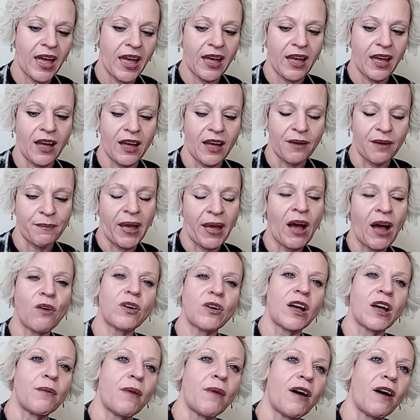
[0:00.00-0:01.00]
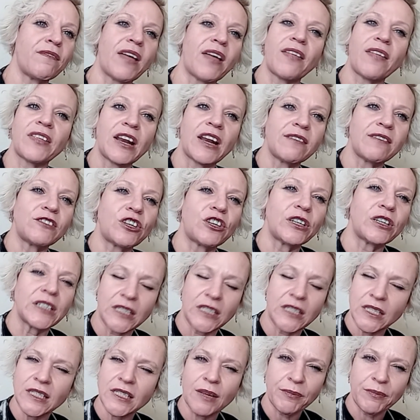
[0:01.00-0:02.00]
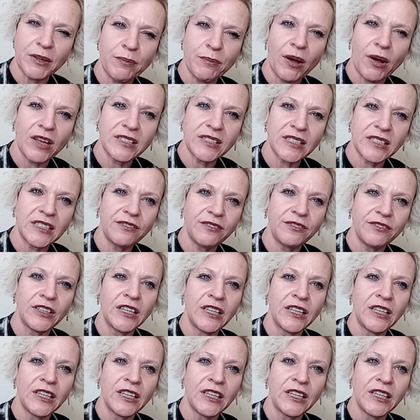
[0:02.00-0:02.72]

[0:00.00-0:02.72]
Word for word: outcome of that I've turned into something positive.